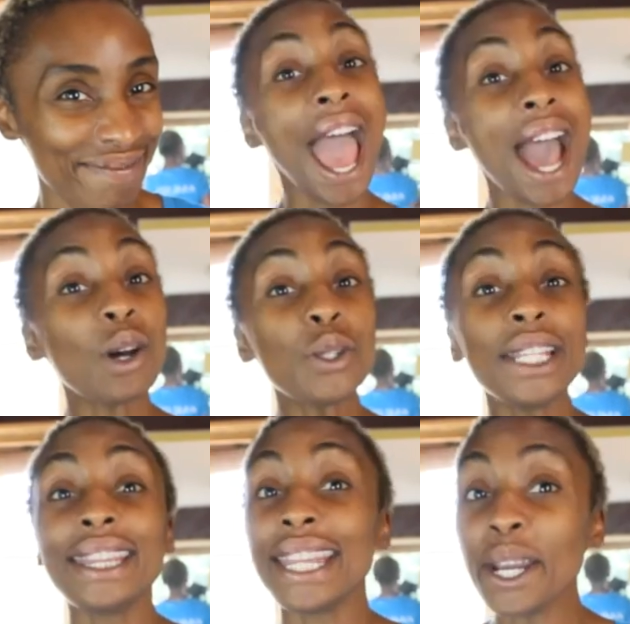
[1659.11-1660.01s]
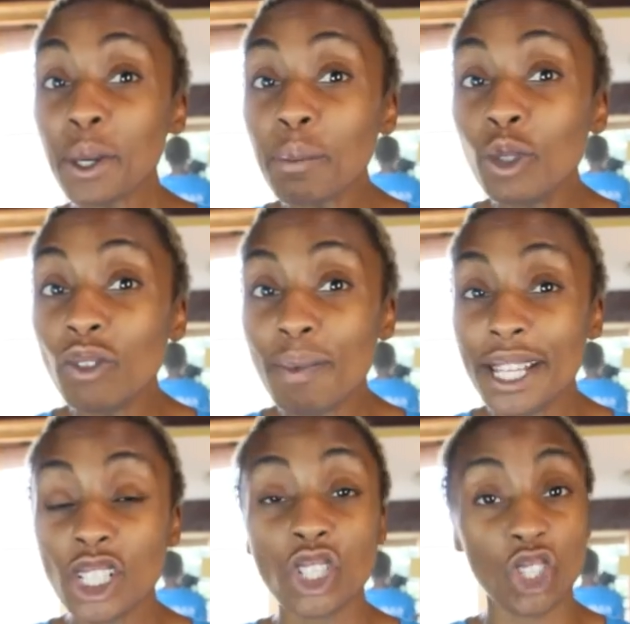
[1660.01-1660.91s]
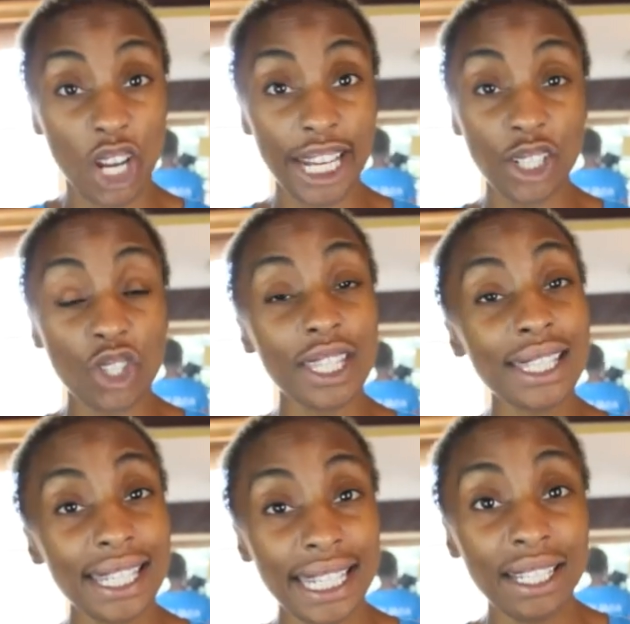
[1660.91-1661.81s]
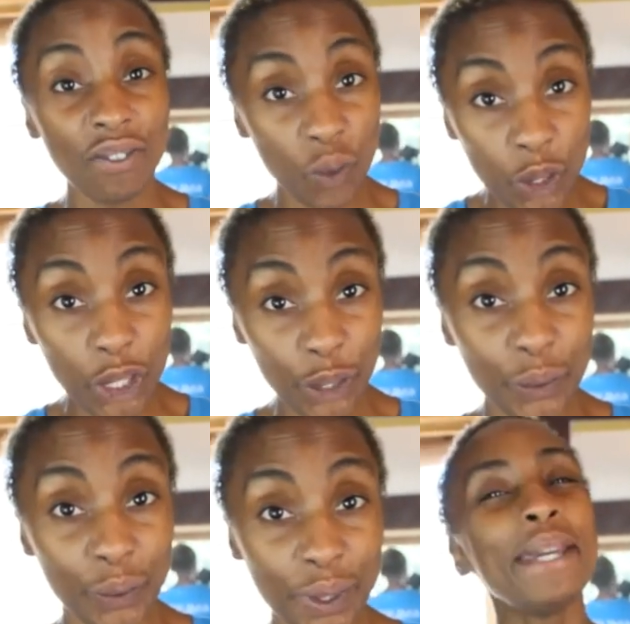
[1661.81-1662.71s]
How did their movements change the scene for you?